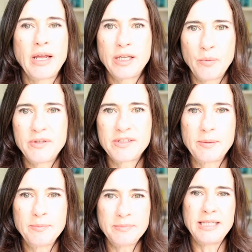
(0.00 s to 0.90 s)
Now with
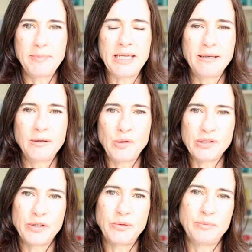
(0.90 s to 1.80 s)
some DB,
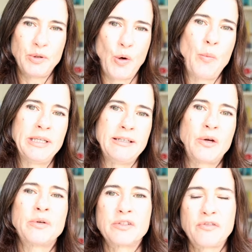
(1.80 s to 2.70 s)
also more commonly
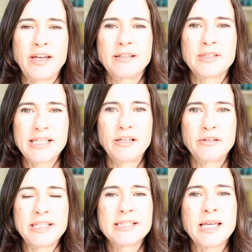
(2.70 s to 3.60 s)
known as final
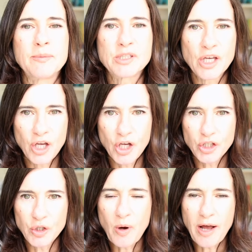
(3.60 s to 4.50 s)
salary schemes,
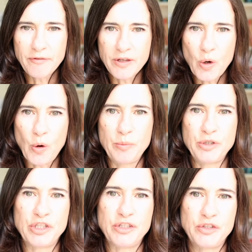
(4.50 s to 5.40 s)
you have the option